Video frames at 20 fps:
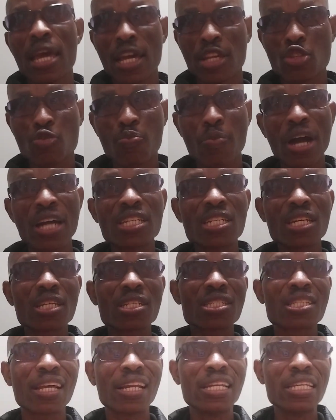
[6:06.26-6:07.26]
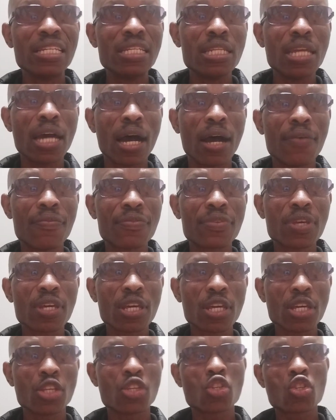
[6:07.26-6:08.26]
as much as the leader
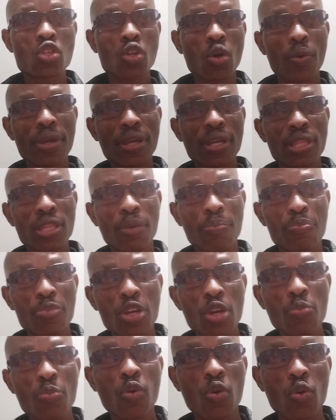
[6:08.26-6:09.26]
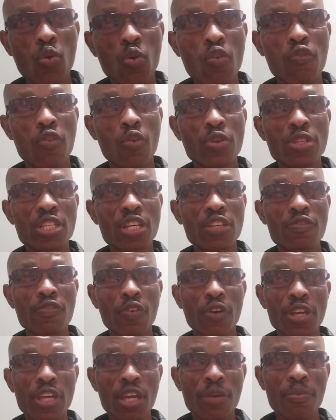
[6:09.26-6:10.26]
is showing the people who voted
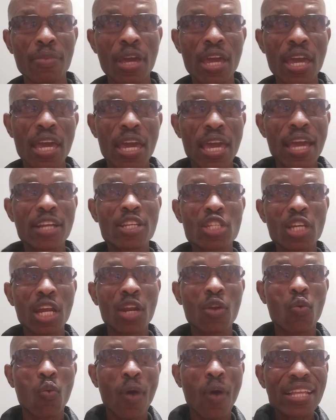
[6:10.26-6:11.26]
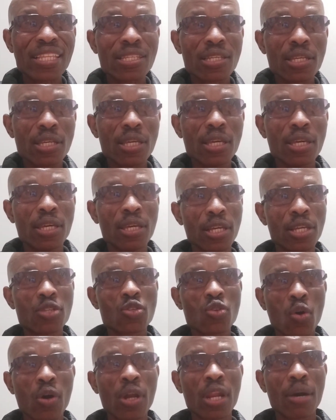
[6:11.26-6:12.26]
for him actually what he
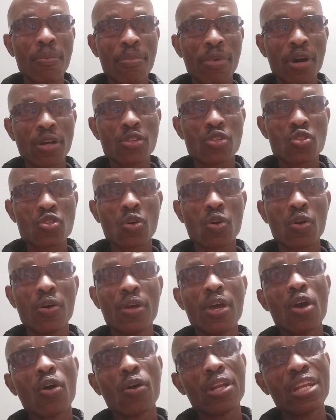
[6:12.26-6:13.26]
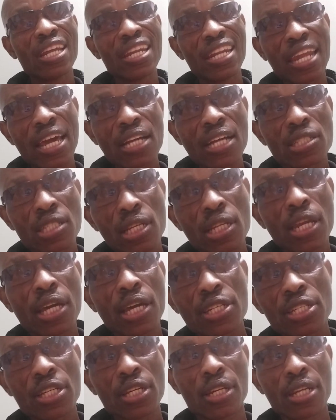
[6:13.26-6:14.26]
is all about, so on the next
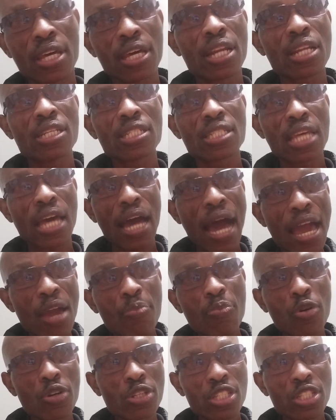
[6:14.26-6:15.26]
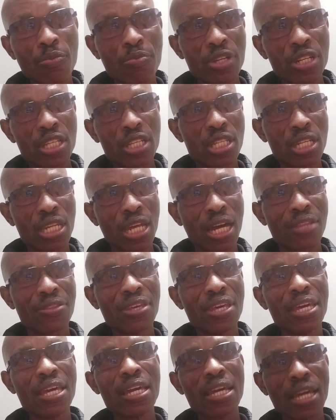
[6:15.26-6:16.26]
election there is a high possibility that
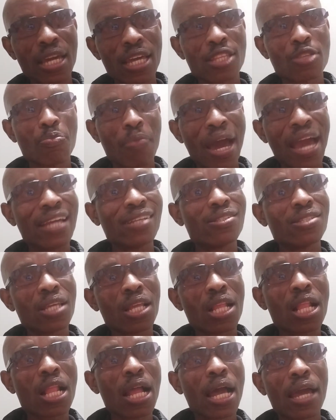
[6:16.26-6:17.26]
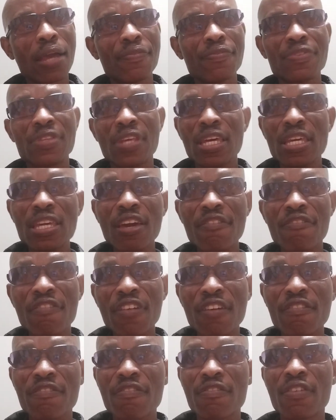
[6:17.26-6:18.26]
it might decline. The
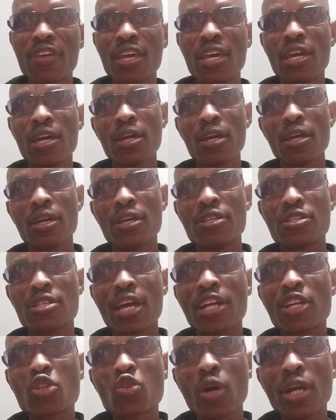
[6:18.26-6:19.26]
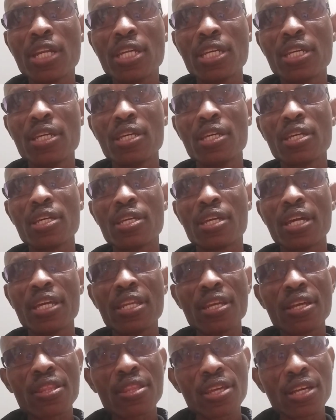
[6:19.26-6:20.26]
EFF is actually
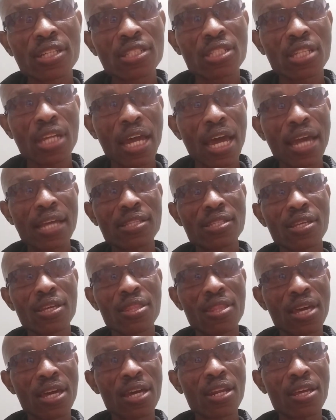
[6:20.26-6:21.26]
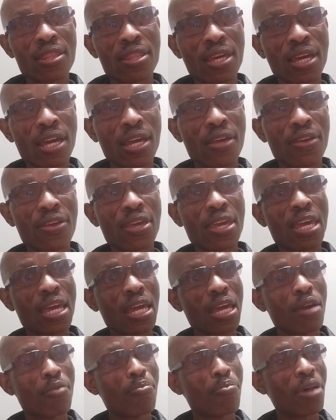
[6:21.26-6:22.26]
getting things right there and there,
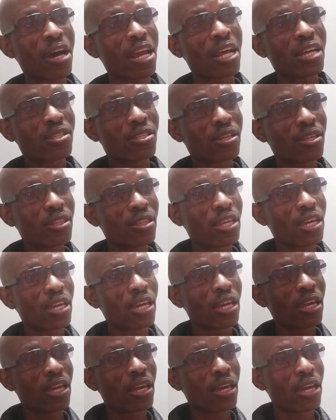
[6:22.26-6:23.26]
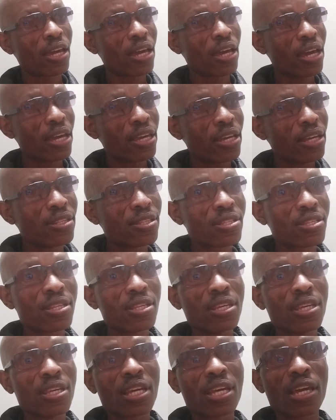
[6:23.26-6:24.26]
embarrassing the
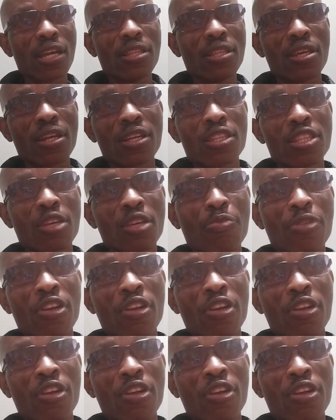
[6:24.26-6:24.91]
ANC cadre